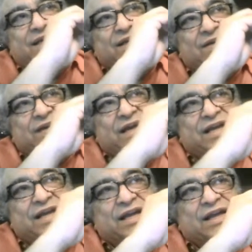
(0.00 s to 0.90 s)

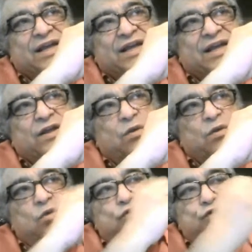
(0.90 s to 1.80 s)
okay,
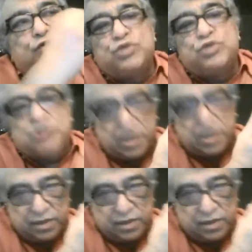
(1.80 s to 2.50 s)
through sun.